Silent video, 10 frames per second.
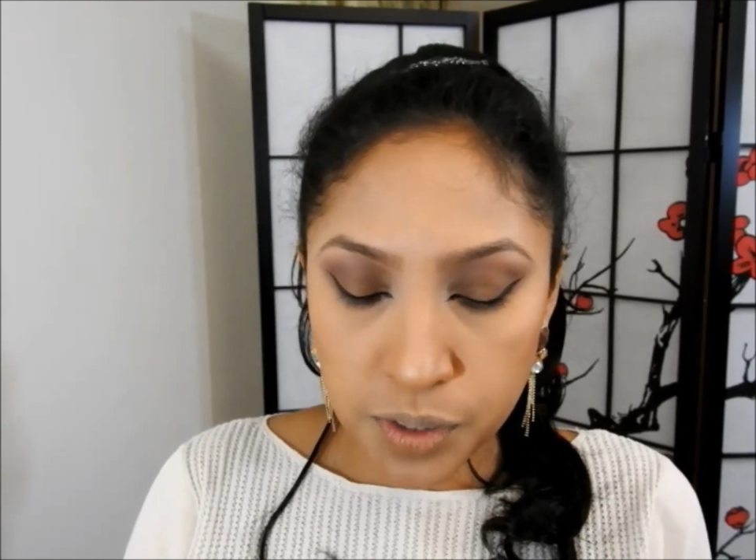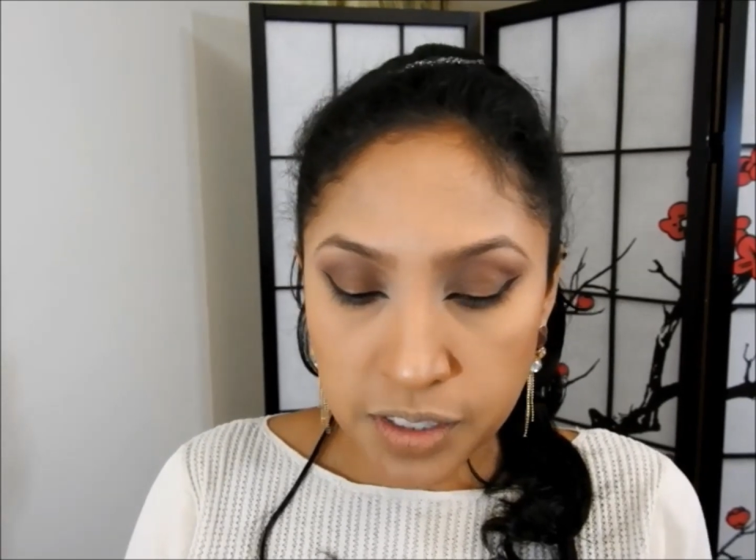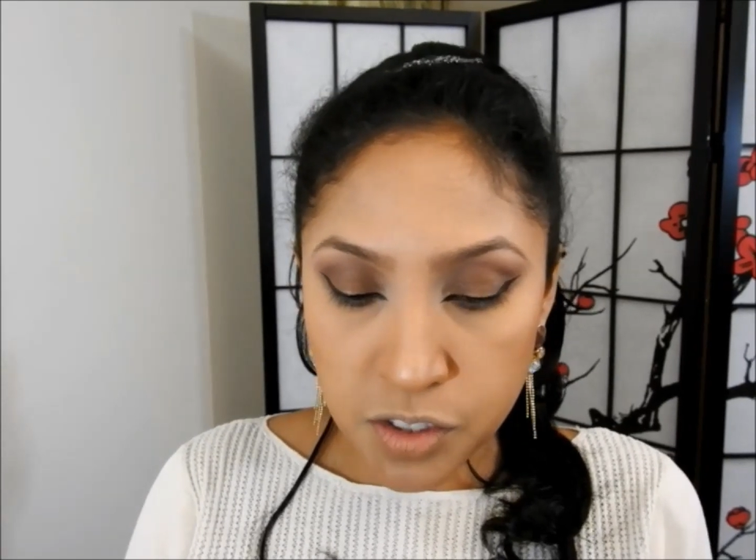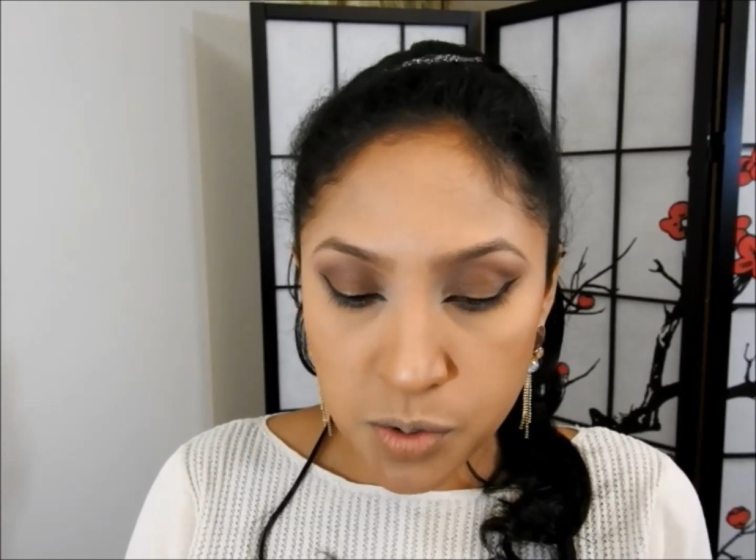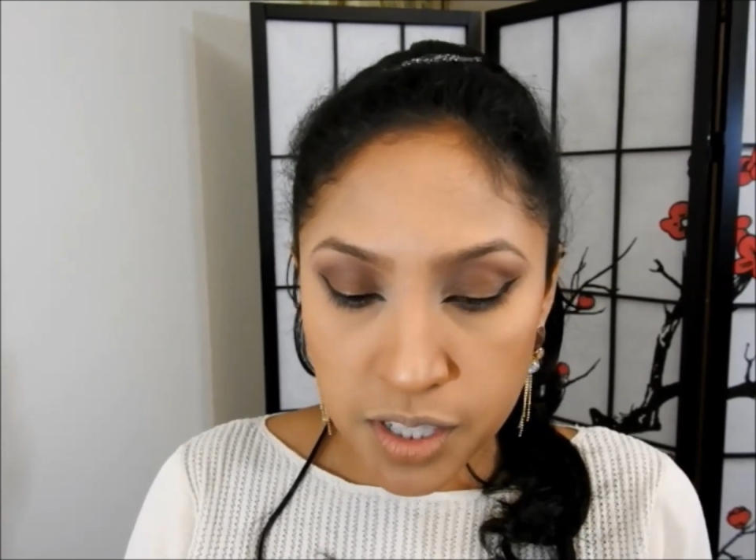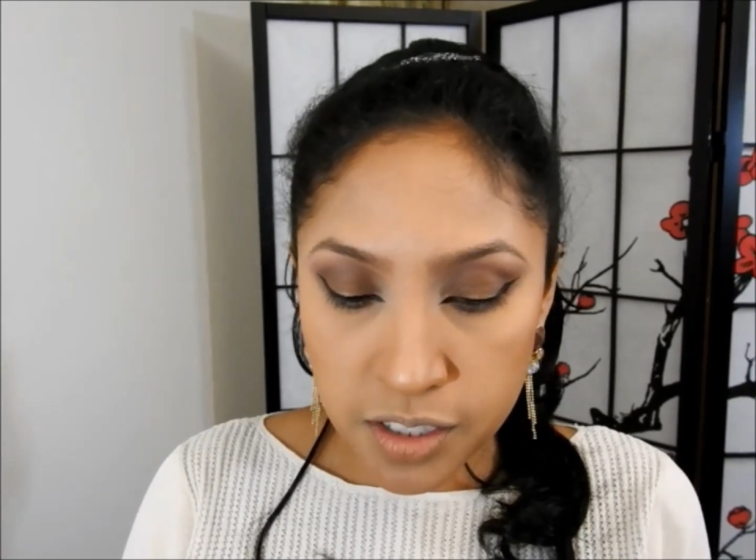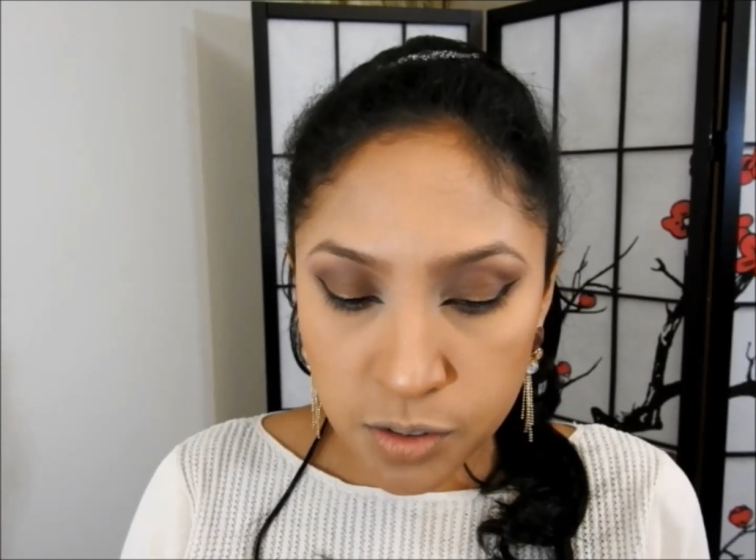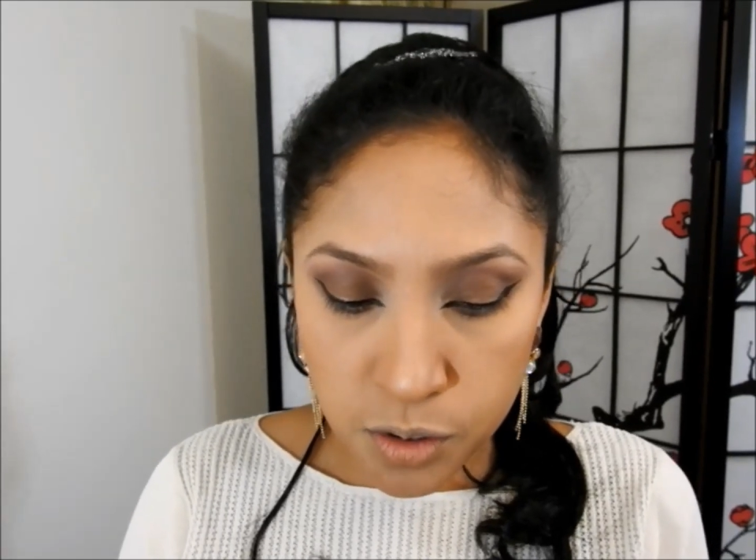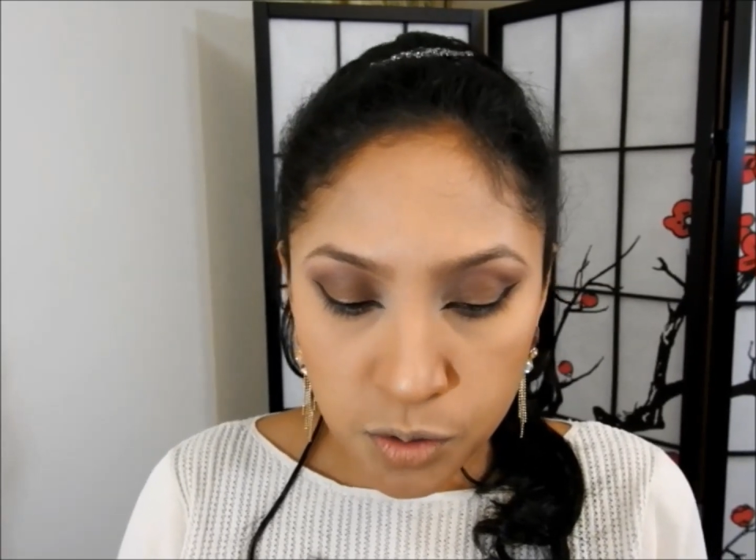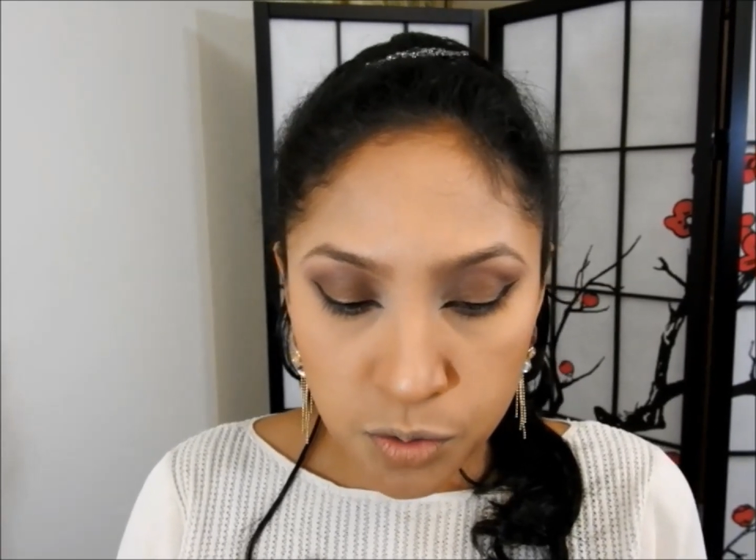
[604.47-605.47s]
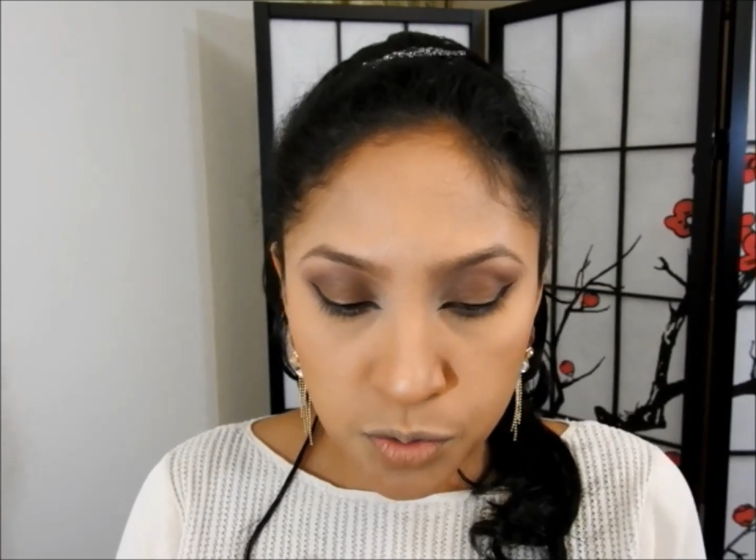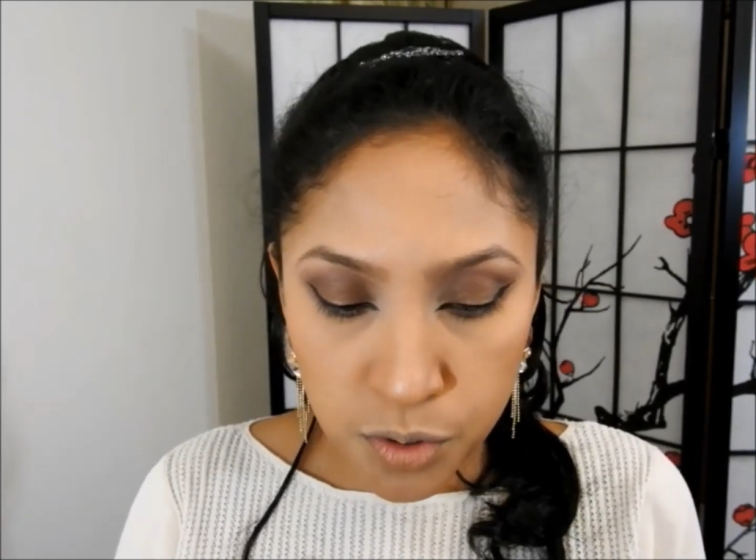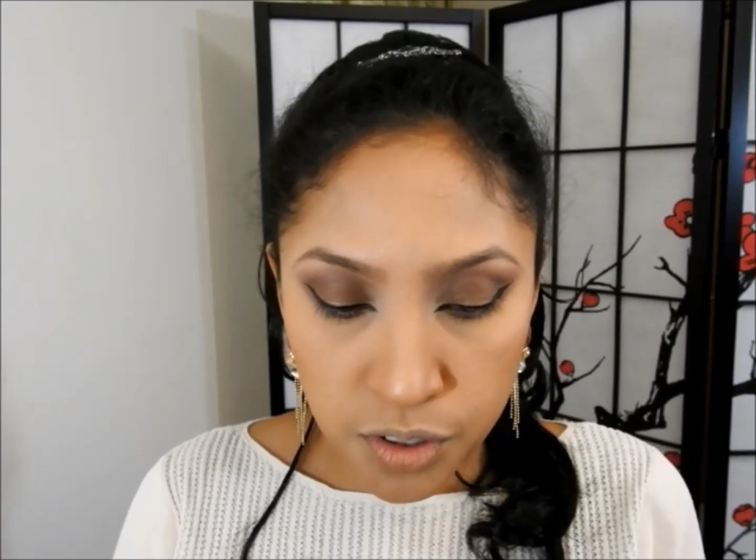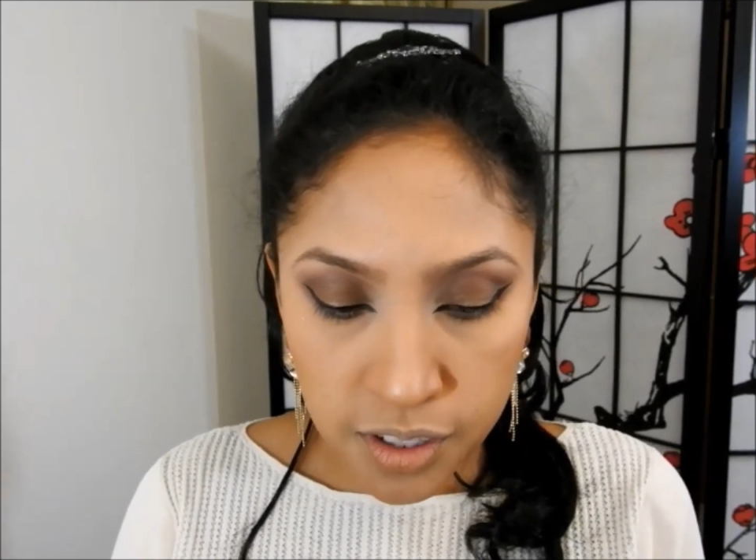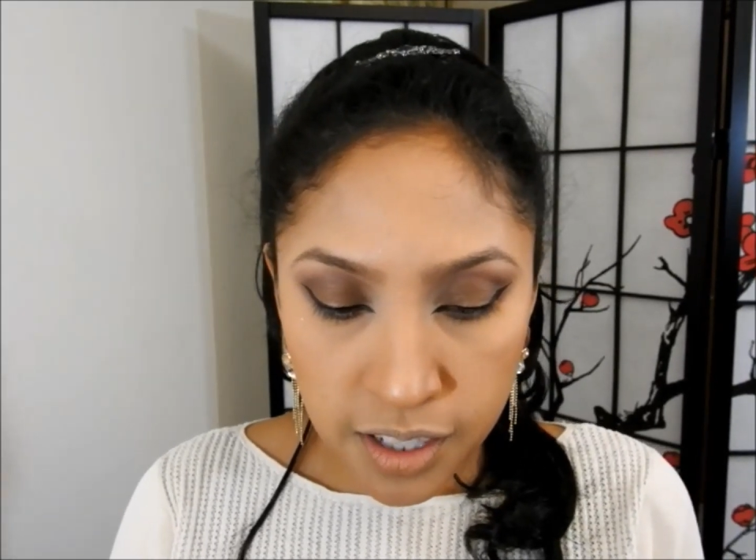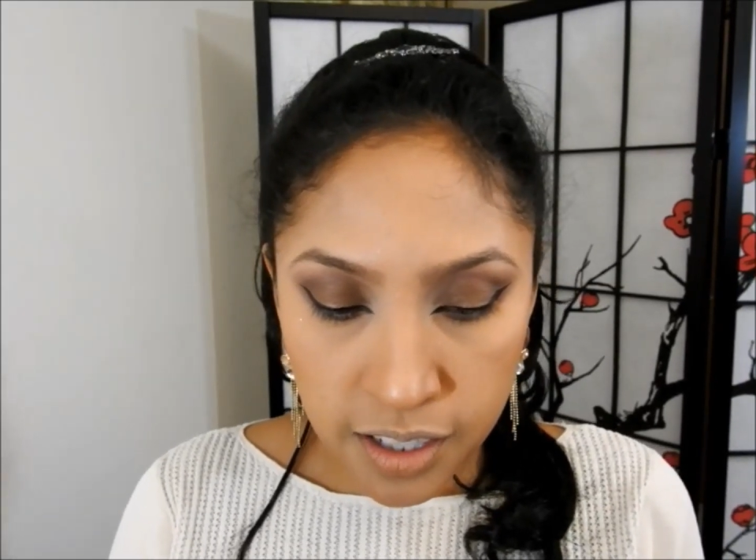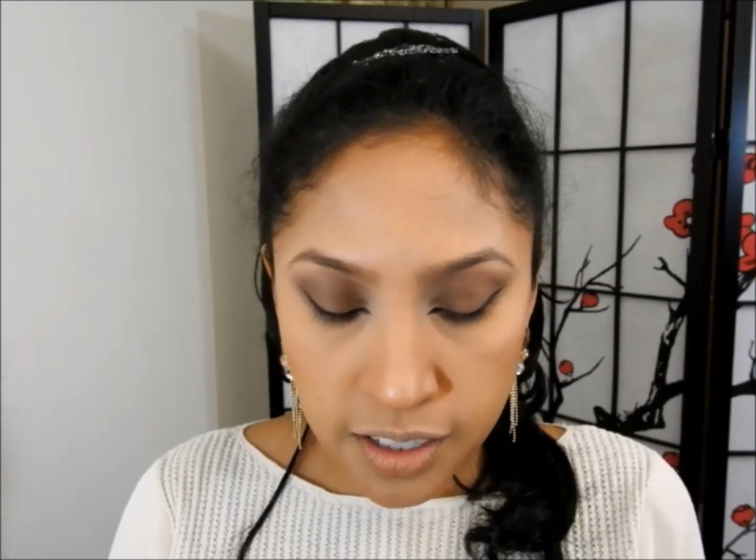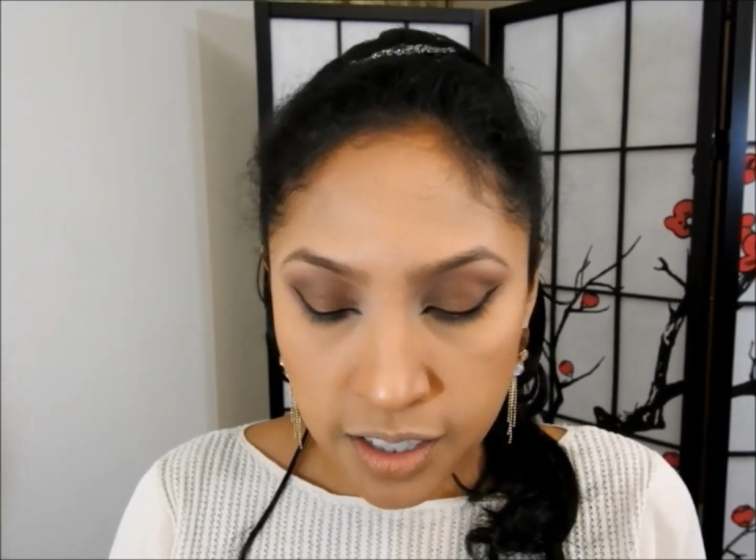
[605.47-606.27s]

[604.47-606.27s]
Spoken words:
I'm trying to look for the